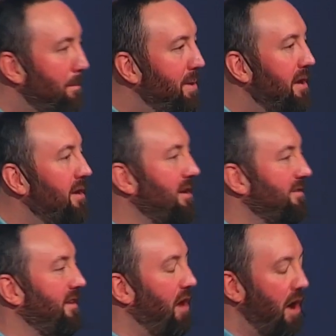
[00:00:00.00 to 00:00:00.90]

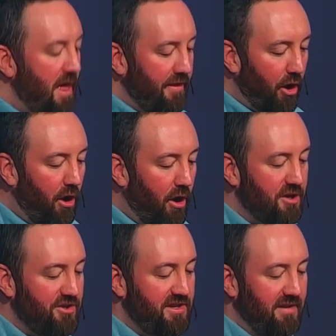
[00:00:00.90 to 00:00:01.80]
bitterness and the
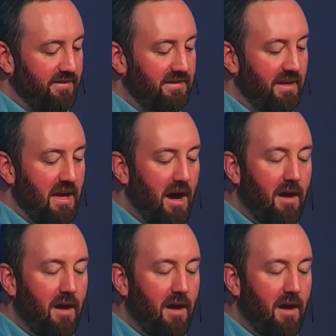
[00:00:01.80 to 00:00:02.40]
harshness